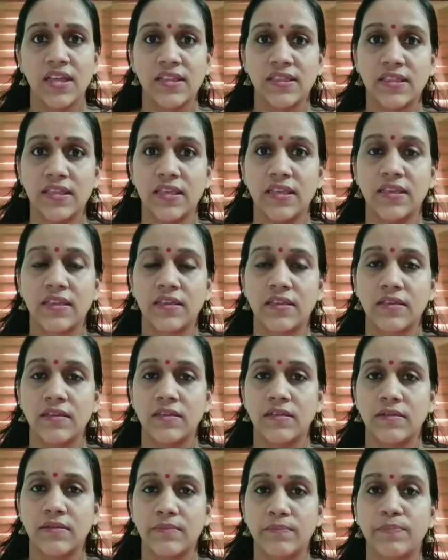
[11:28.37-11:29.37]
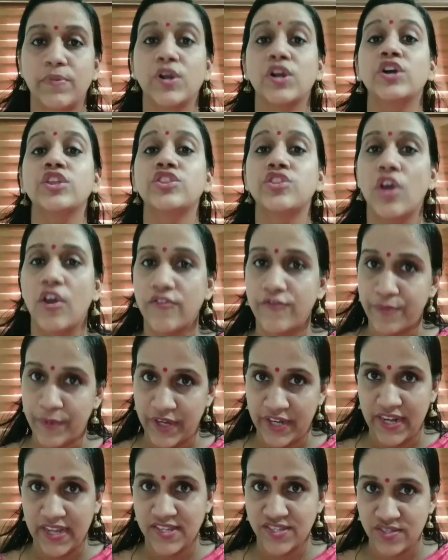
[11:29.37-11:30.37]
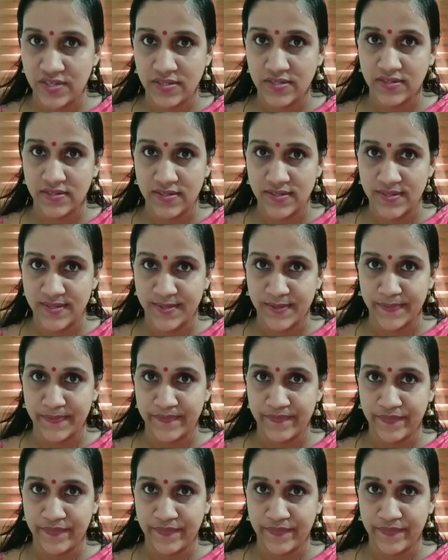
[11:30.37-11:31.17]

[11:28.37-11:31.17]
the birth of Protestantism.